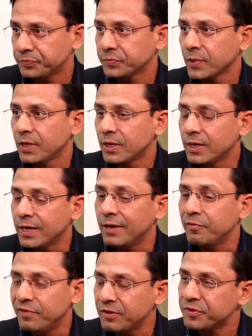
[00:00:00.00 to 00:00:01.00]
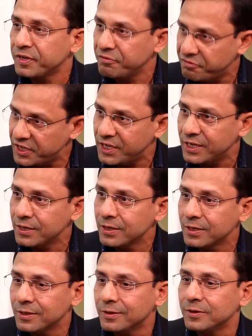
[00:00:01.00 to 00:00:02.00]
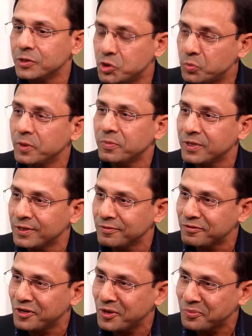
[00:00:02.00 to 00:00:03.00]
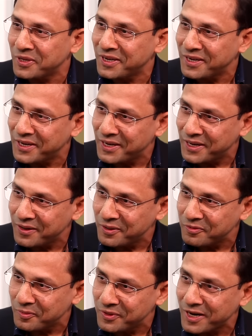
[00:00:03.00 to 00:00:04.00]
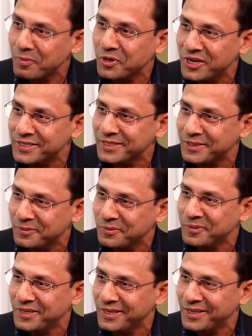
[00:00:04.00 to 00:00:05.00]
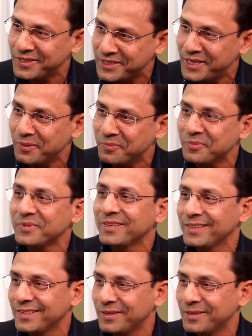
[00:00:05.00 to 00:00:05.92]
Oh, okay. And when you said we, hmm. uh, two people from the from the Raboquantel uh, team,